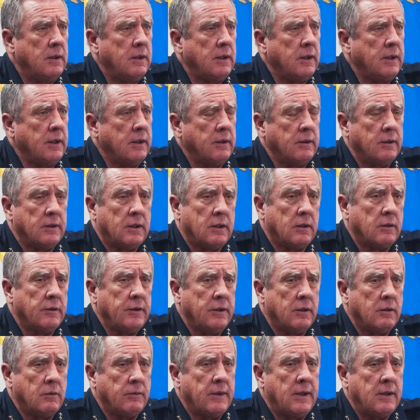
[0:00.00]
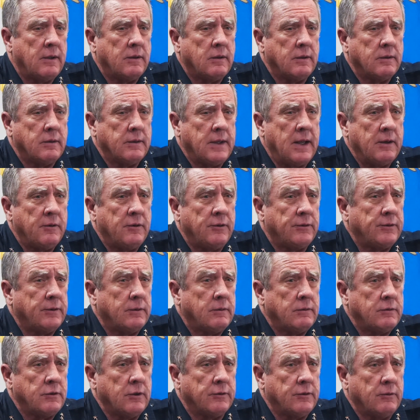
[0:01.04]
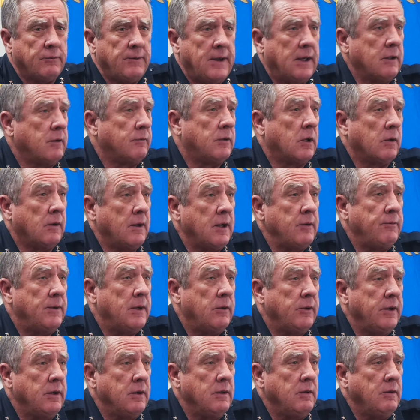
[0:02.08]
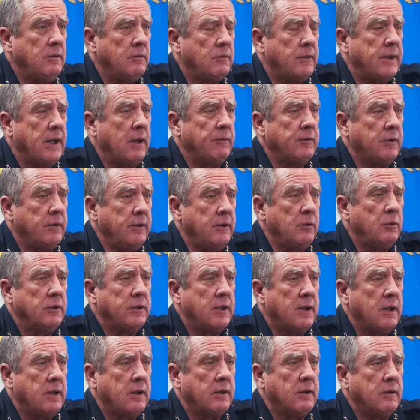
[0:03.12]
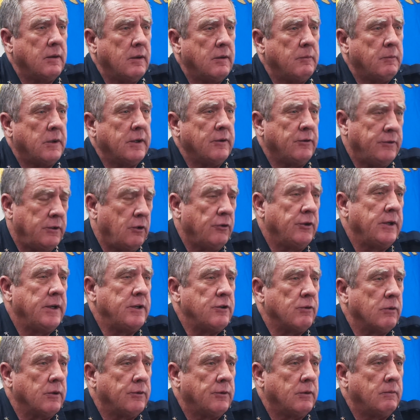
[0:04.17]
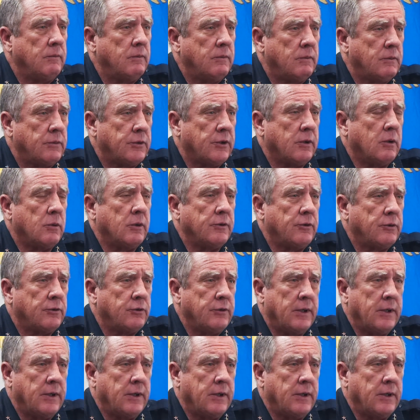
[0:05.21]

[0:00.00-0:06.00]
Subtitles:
And, that is just a fact of our life out here. We have to deal with that, but it's still dangerous. So it's